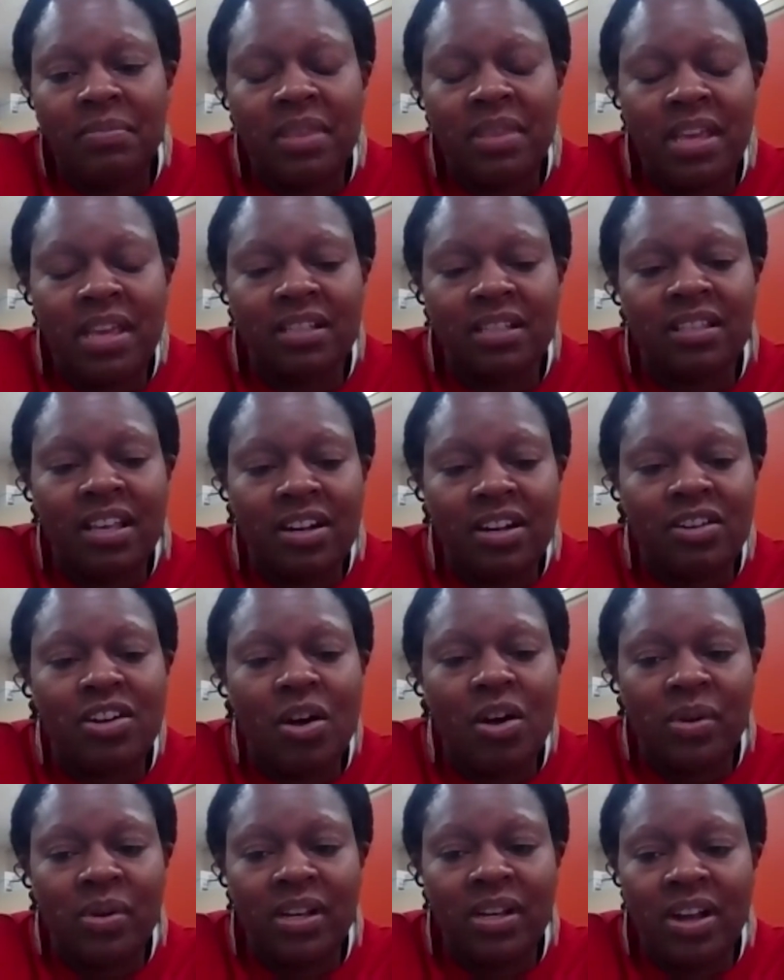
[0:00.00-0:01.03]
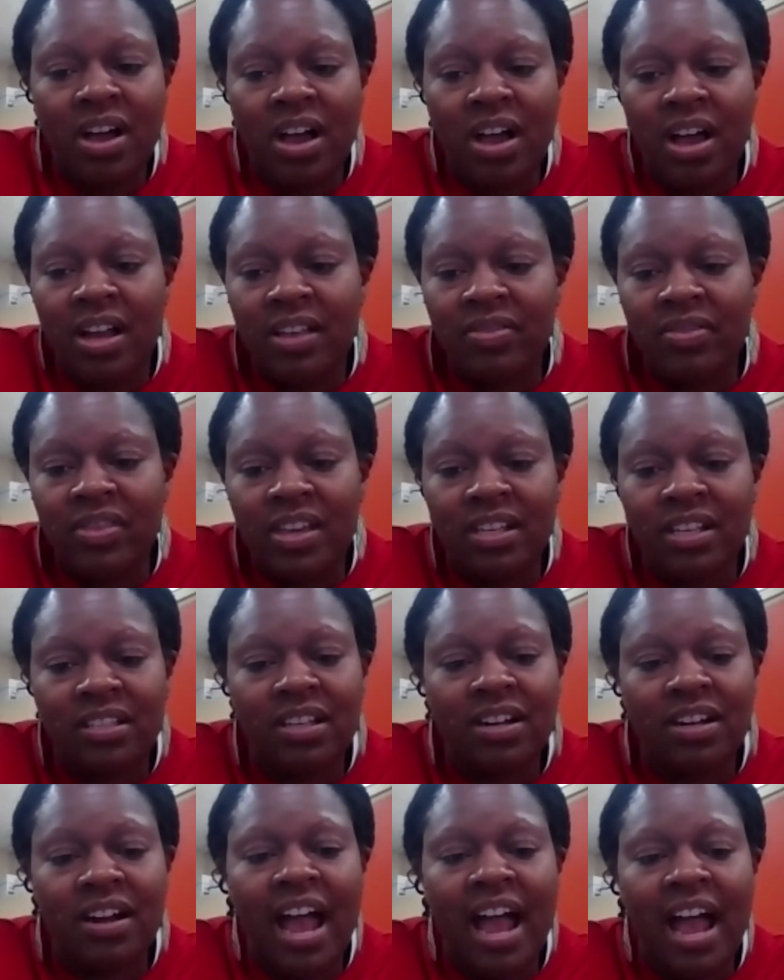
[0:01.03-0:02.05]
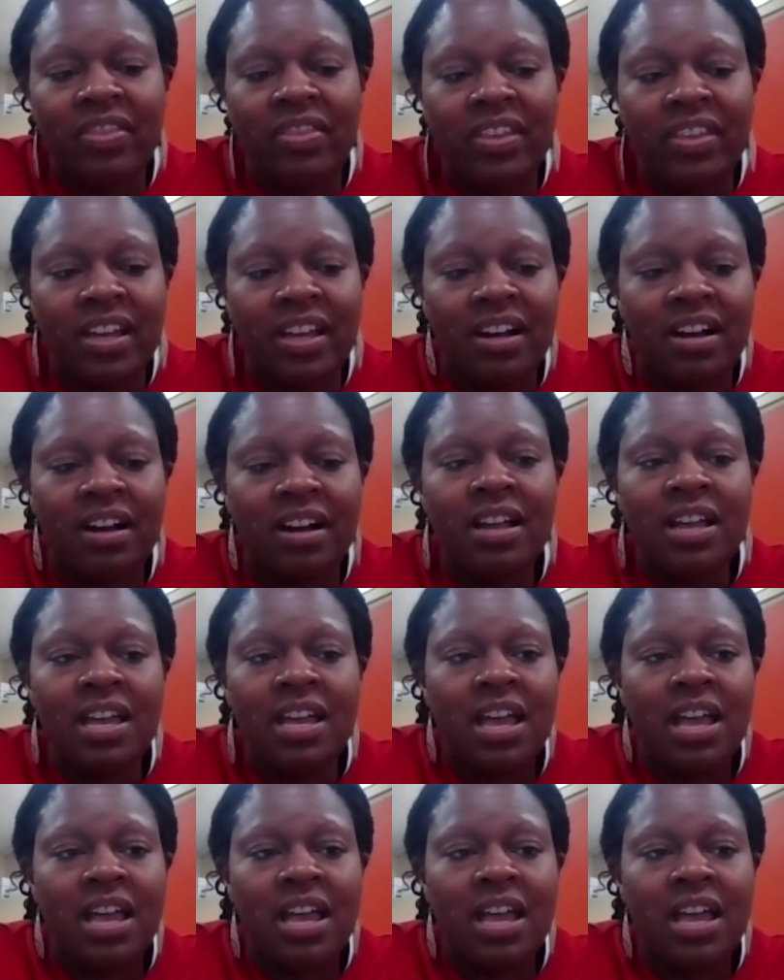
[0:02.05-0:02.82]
things that are going on and things that are out there.